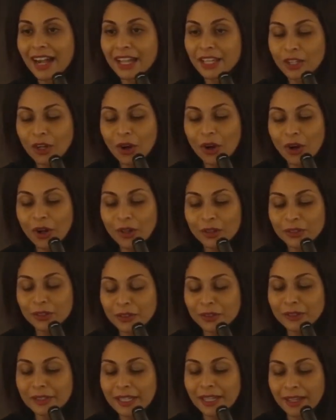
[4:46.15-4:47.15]
I call
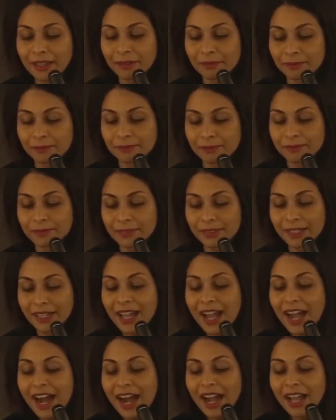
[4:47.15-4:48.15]
your name.
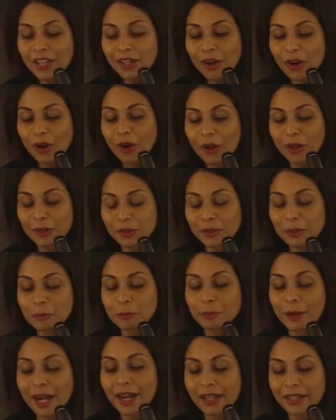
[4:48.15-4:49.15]
I call you
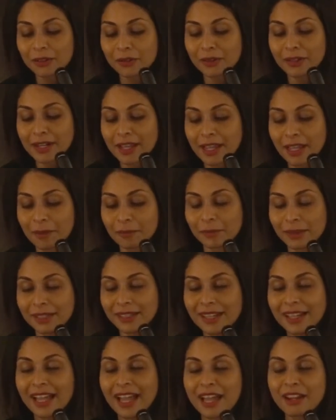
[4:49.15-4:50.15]
by your name
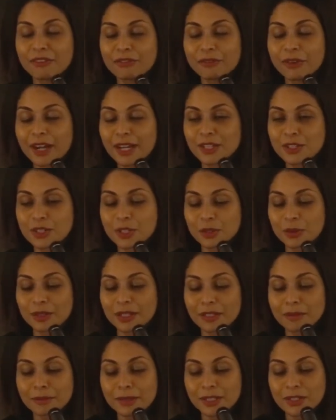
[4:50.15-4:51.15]
and find you
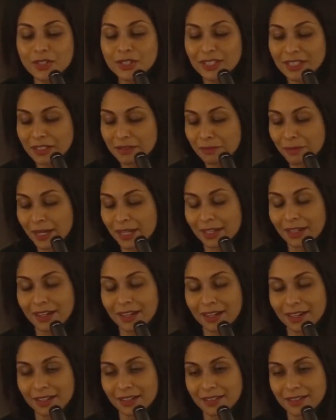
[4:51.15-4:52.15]
imaged in my
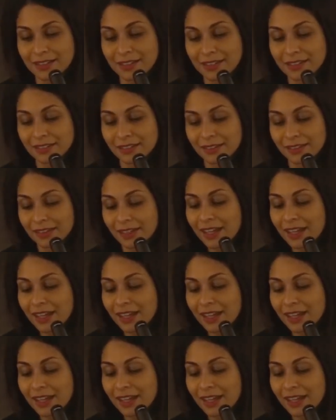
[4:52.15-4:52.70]
eyes.